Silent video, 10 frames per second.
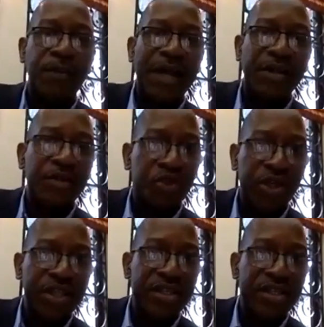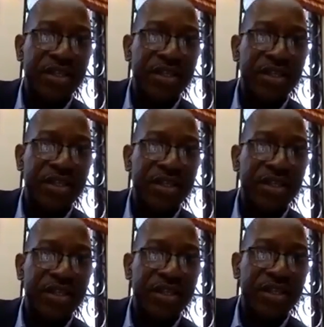out of choice, some out of
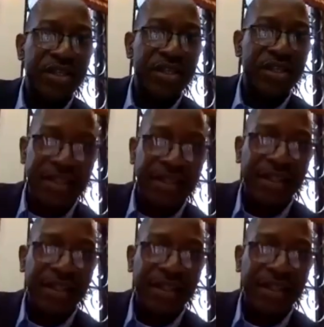necessity,